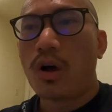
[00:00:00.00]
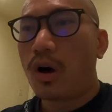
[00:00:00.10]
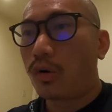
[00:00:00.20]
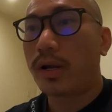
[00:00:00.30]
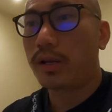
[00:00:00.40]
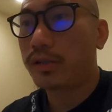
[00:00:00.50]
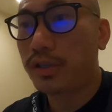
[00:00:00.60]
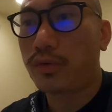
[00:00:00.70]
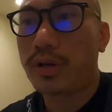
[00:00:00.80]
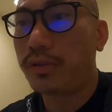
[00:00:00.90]
All right, let's
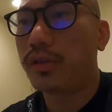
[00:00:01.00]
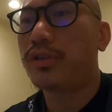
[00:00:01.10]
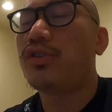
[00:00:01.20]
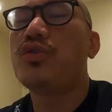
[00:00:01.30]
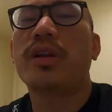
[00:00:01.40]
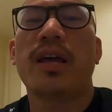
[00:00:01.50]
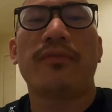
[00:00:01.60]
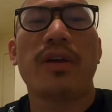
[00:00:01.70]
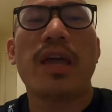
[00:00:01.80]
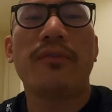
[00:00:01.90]
agree on this. You can
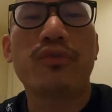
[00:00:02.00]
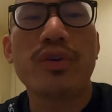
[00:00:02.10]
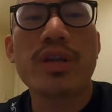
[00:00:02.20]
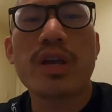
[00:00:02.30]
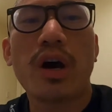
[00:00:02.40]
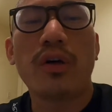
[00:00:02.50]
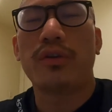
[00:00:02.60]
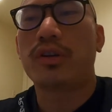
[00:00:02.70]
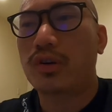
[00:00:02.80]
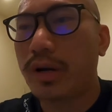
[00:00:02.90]
have every
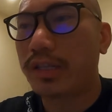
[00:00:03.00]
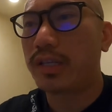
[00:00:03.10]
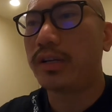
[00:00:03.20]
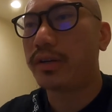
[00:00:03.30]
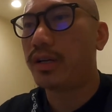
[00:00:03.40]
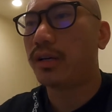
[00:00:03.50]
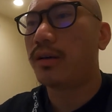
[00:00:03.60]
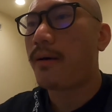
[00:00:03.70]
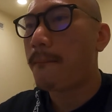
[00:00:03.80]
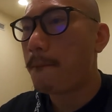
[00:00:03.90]
other
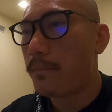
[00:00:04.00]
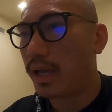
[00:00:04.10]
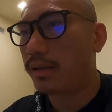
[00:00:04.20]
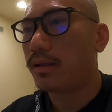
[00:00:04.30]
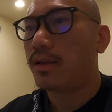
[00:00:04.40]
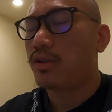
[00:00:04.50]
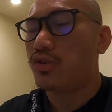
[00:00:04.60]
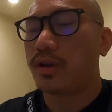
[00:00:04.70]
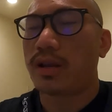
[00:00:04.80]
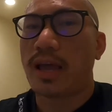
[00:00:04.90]
criteria met.
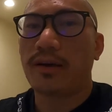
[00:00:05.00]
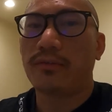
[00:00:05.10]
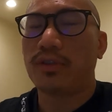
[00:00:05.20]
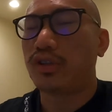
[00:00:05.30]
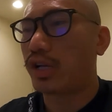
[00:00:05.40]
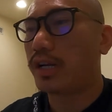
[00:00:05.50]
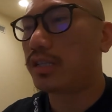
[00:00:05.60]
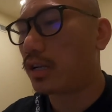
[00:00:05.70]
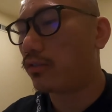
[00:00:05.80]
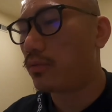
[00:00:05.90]
You can have the Chinese
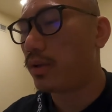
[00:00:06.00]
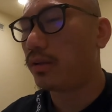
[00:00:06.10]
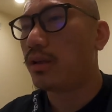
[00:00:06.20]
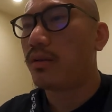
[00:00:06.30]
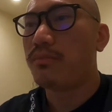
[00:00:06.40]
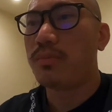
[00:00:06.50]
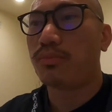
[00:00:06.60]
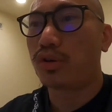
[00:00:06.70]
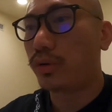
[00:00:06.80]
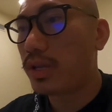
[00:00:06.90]
government be
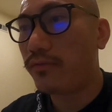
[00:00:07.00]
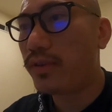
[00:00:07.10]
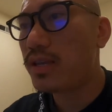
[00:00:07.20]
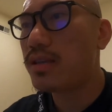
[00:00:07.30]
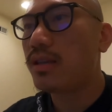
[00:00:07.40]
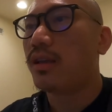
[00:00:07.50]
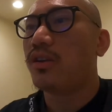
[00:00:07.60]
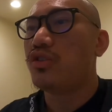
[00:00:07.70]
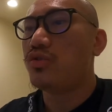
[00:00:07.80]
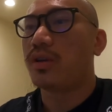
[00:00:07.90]
pro EV.
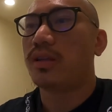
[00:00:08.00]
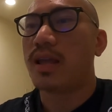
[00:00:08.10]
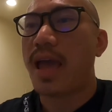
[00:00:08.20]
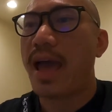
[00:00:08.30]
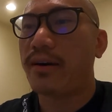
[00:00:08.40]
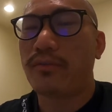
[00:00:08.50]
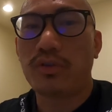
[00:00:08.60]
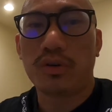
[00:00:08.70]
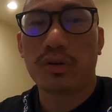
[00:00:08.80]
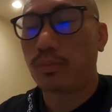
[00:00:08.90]
You can have
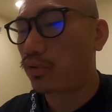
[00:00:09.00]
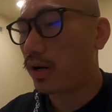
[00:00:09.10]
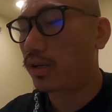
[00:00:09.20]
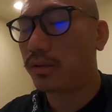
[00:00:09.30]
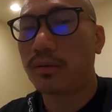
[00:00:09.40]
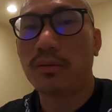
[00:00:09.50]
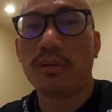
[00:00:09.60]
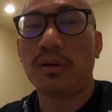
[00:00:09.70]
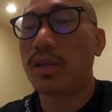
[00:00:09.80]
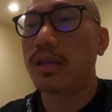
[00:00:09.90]
your product
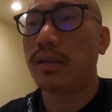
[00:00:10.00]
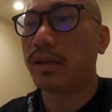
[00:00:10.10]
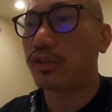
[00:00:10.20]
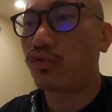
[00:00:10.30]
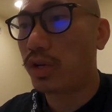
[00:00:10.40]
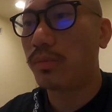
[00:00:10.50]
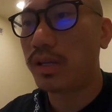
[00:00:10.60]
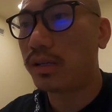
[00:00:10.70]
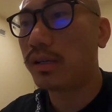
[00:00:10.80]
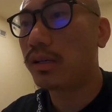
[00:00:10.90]
looking extremely
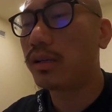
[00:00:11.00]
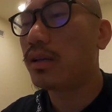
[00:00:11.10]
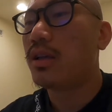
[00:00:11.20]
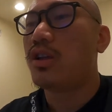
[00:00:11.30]
good.